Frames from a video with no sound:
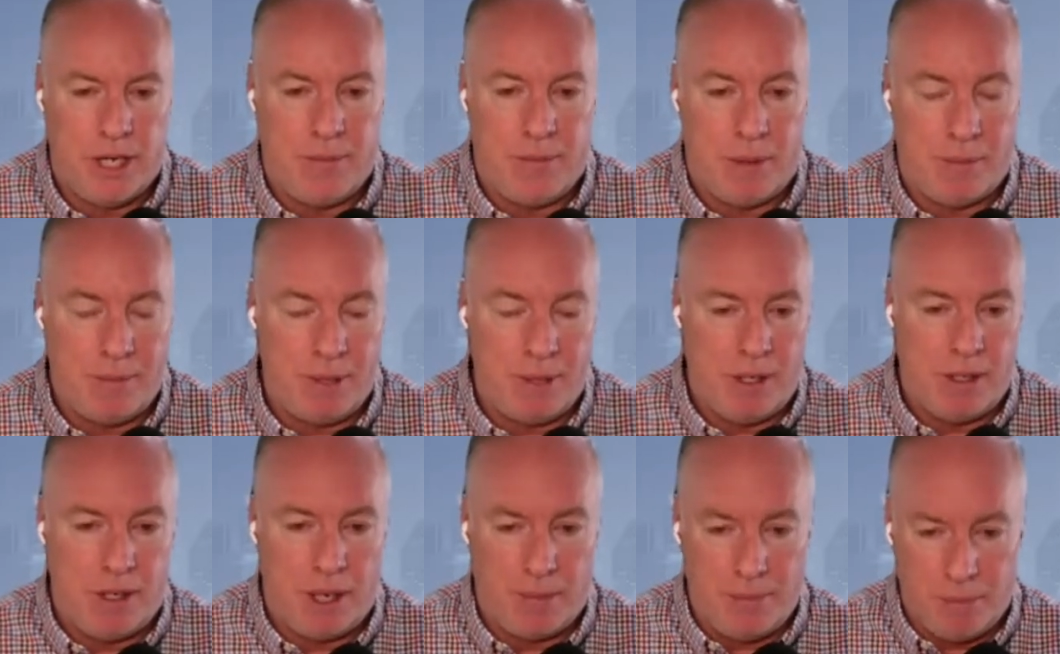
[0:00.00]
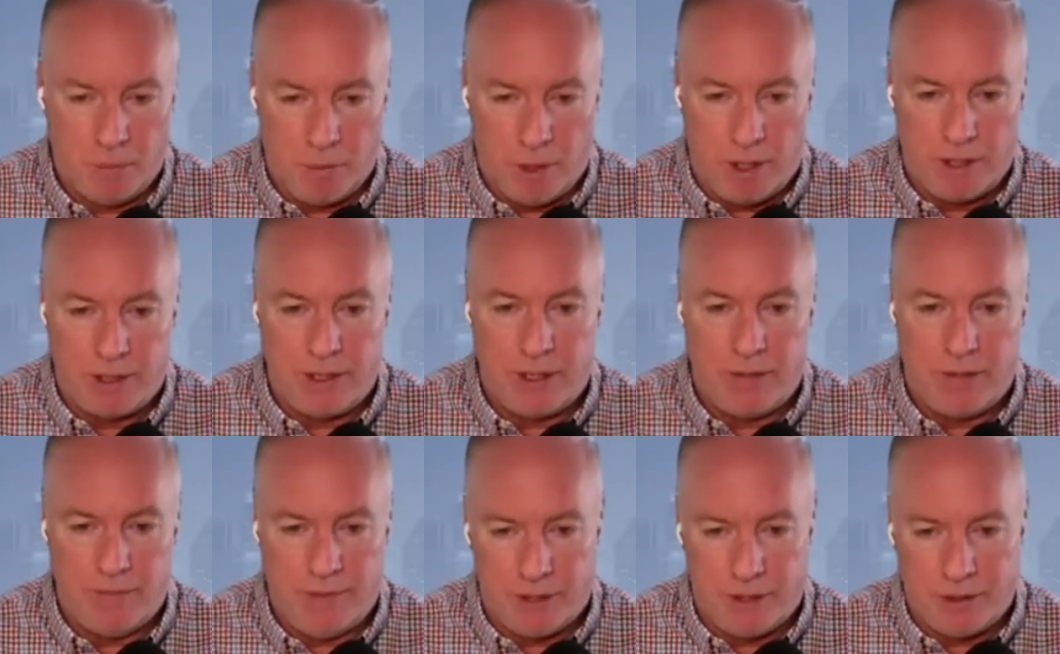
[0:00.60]
I mean, when I say
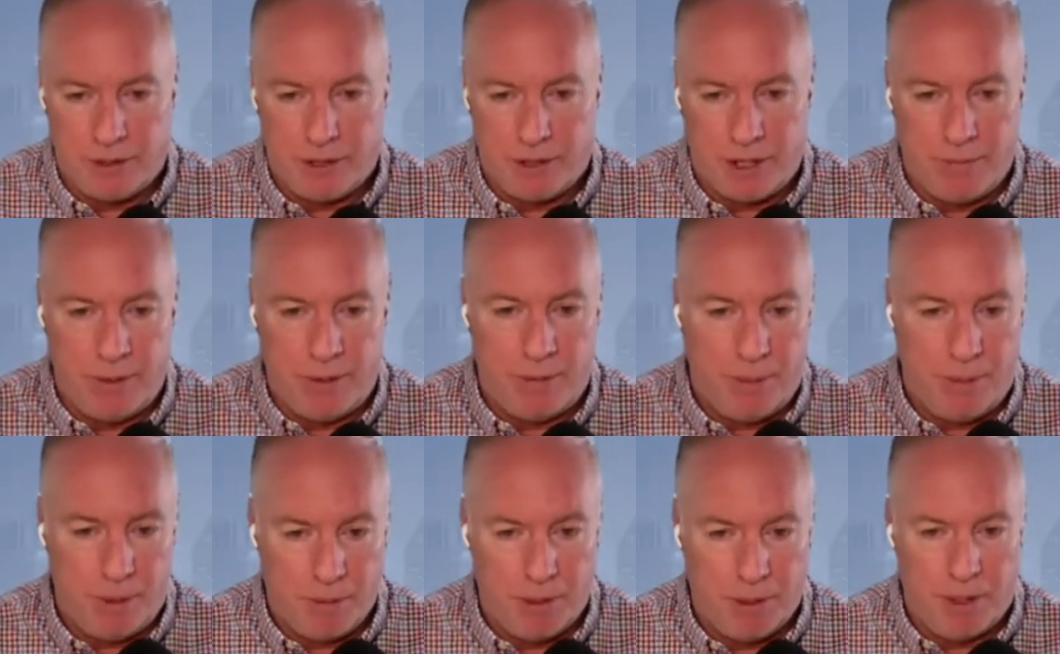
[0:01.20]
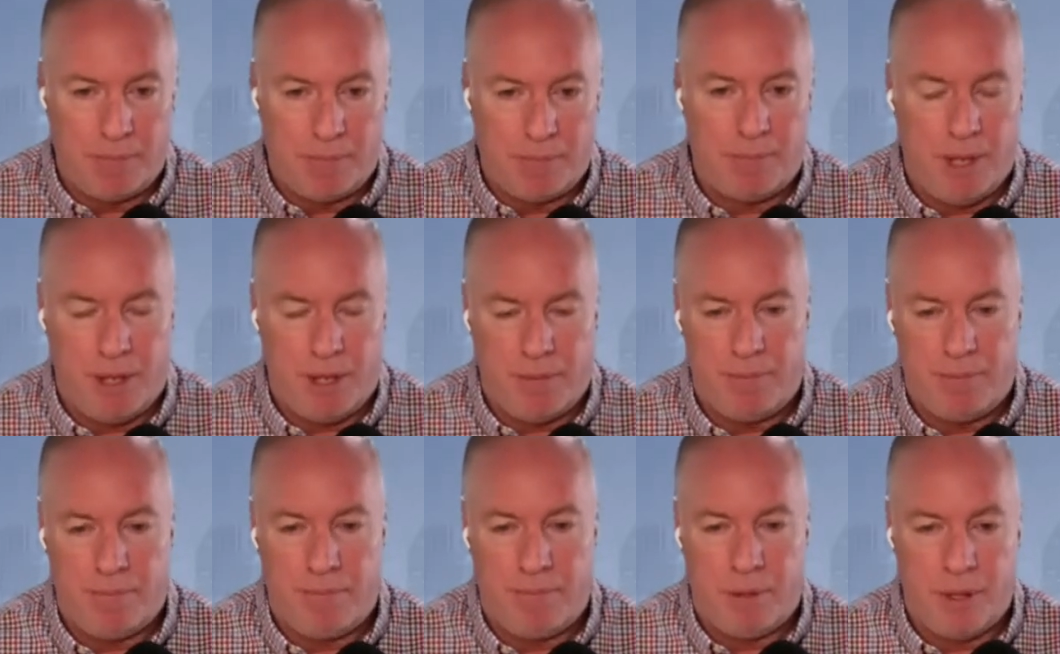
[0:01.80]
investors, I mean people that
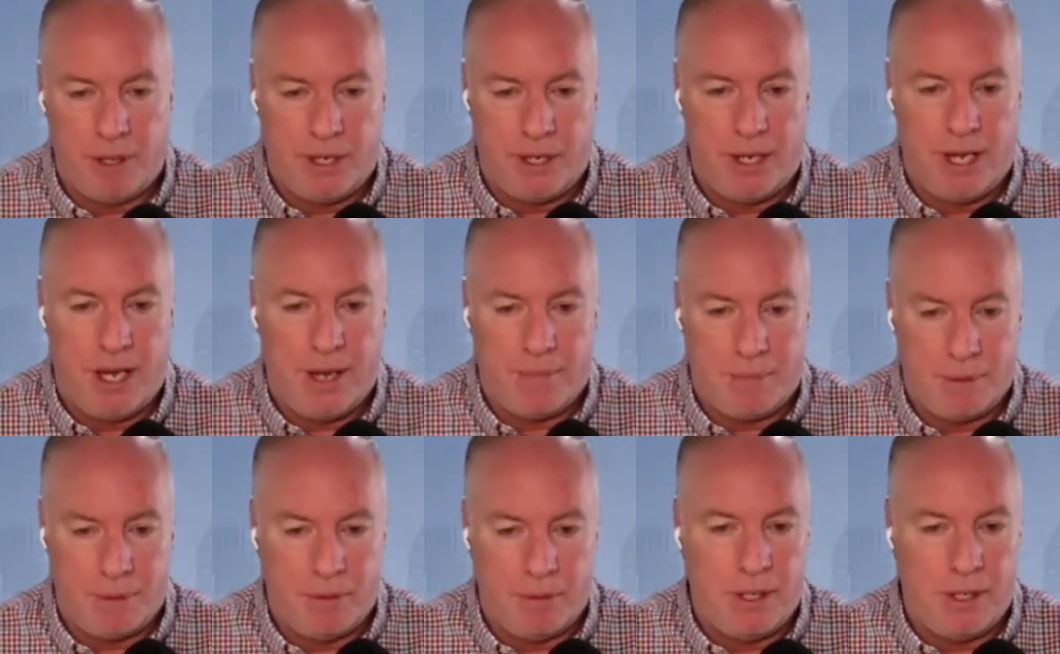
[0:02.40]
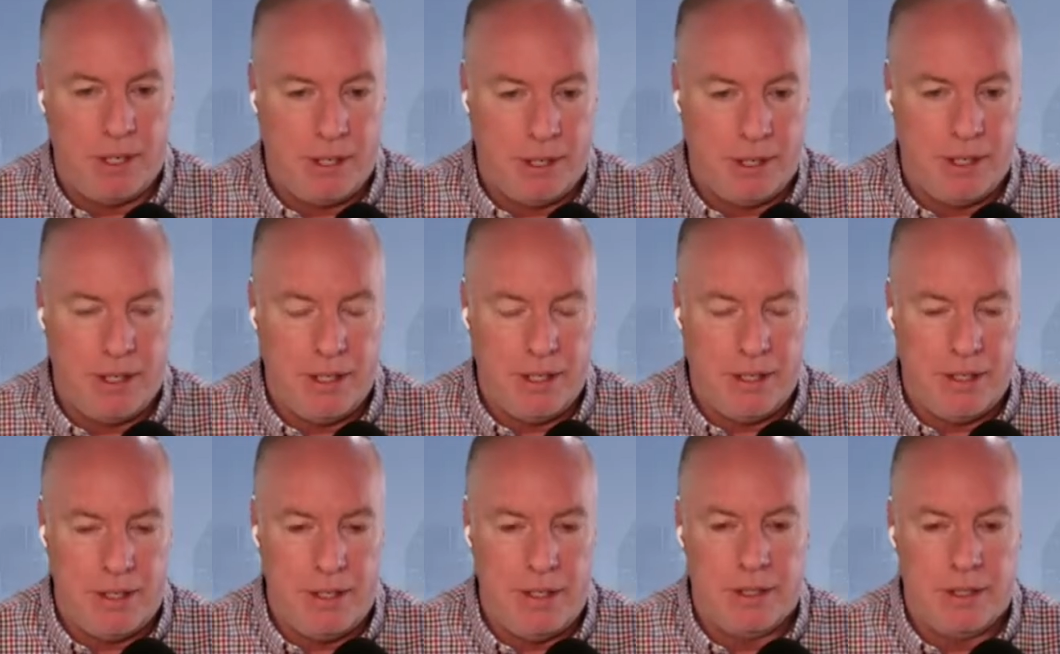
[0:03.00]
put capital into
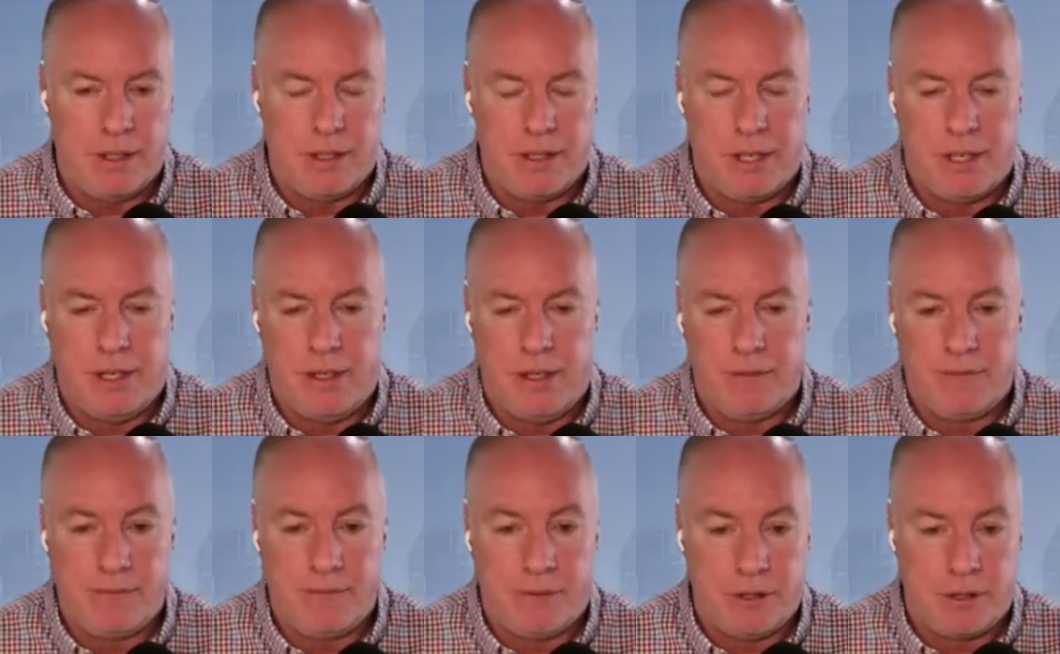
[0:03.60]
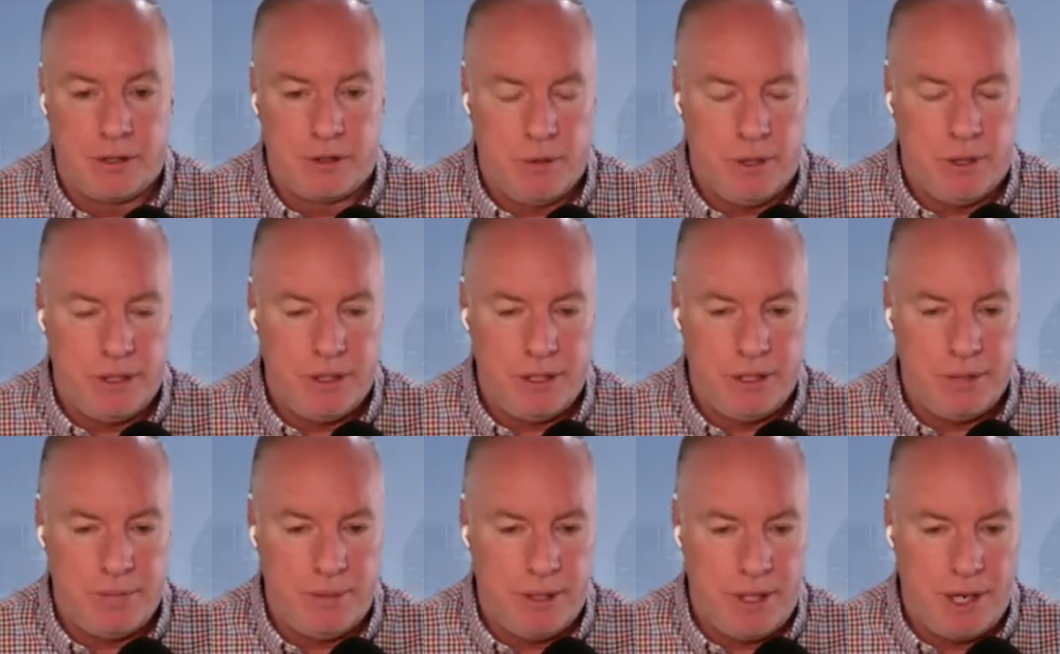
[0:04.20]
these deals. And their first
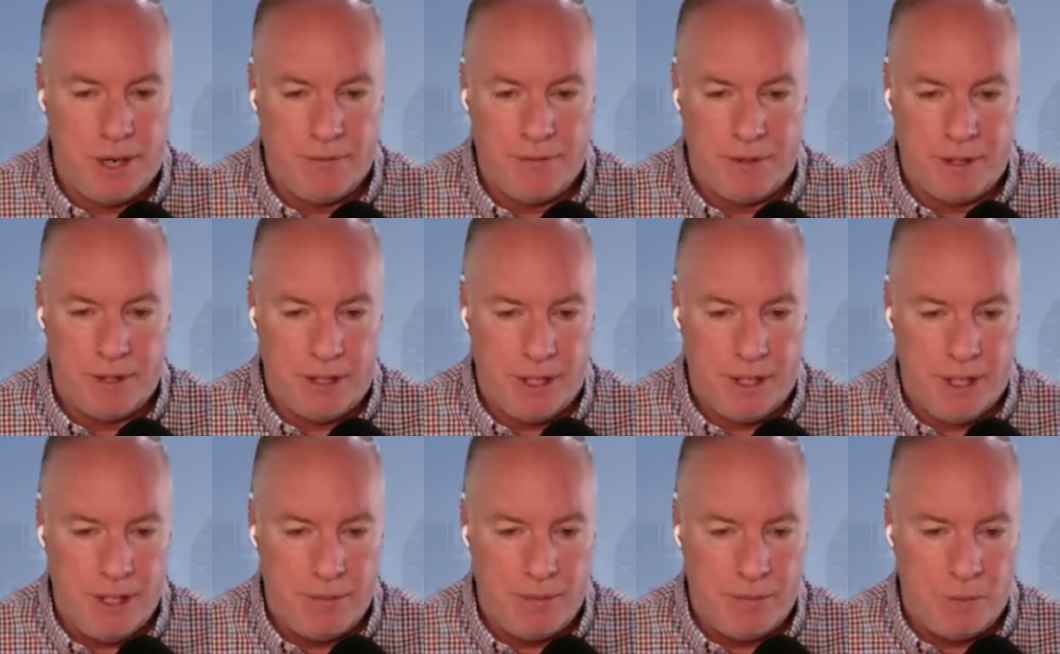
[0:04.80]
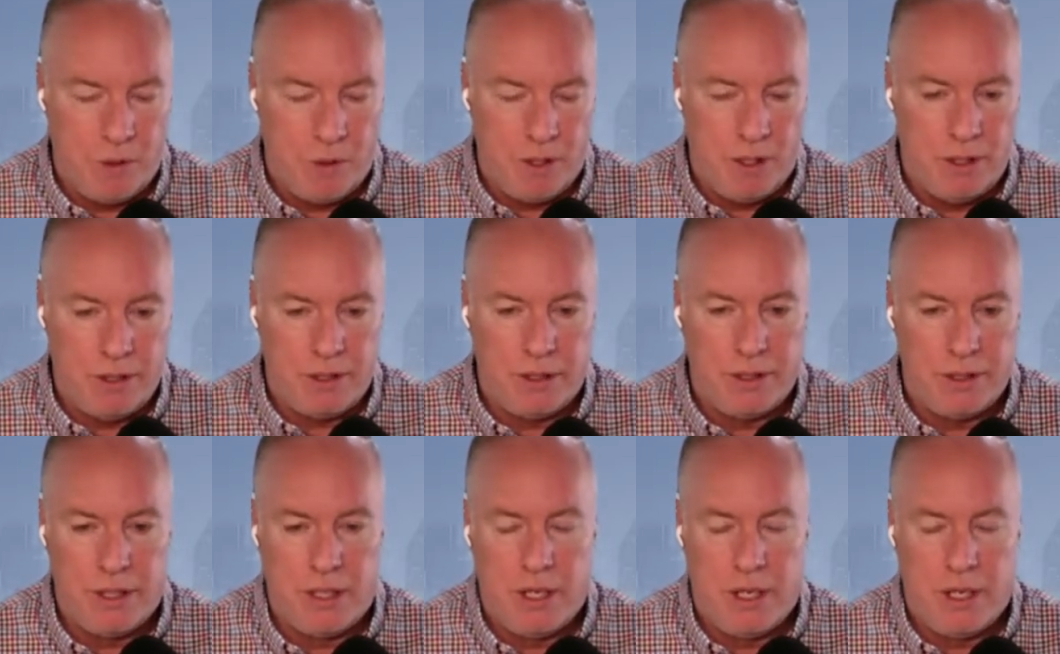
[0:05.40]
question to me every time was,